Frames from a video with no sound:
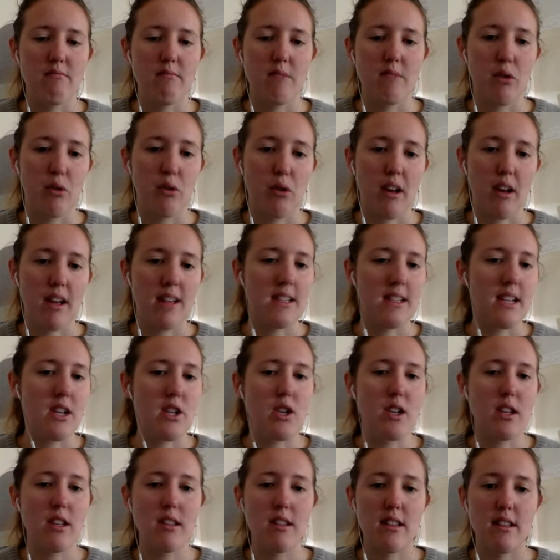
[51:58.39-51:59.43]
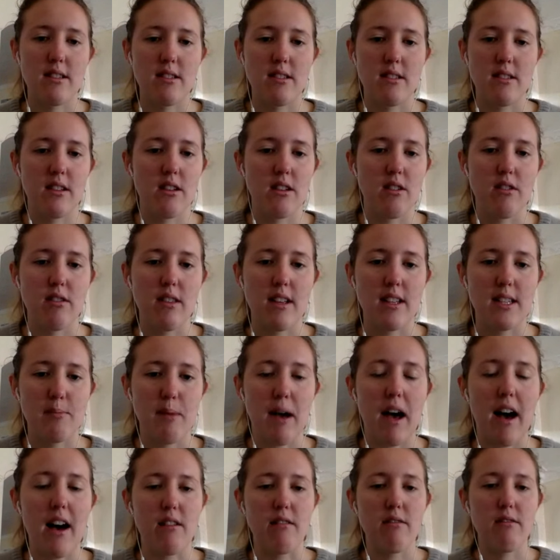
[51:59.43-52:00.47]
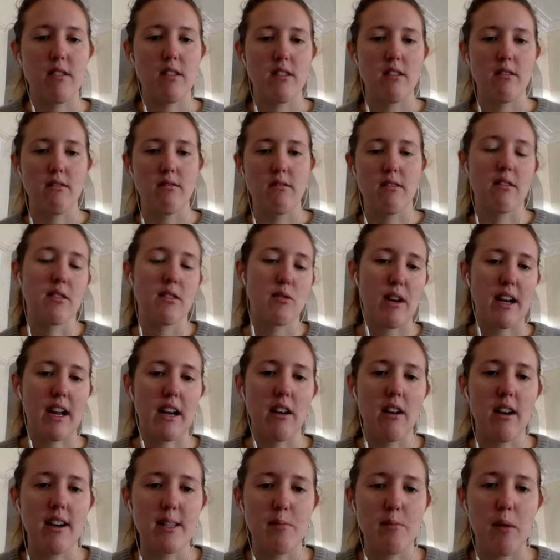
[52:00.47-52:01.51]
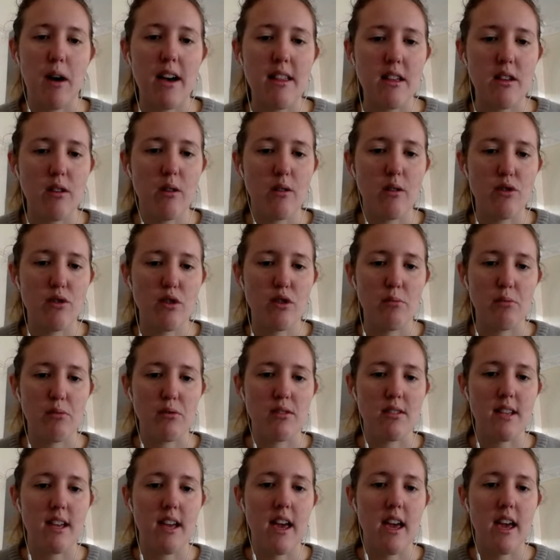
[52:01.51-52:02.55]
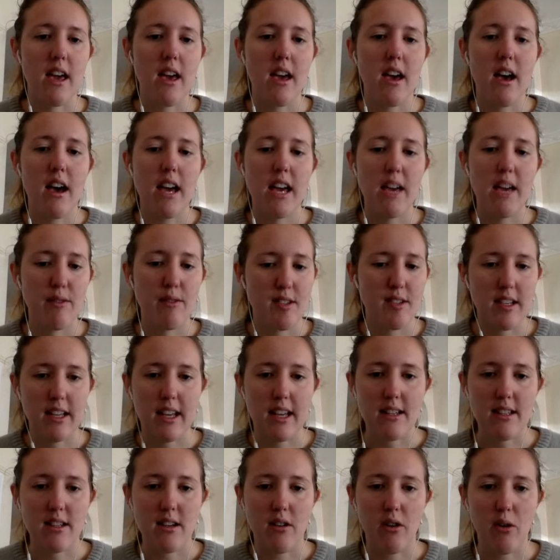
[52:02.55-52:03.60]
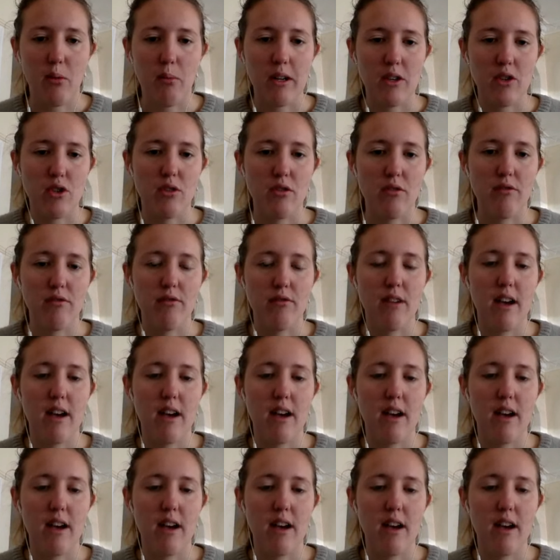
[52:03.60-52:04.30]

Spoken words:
organization that's part of that's recognized by the UNFCCC. IFSA gets a whole bunch of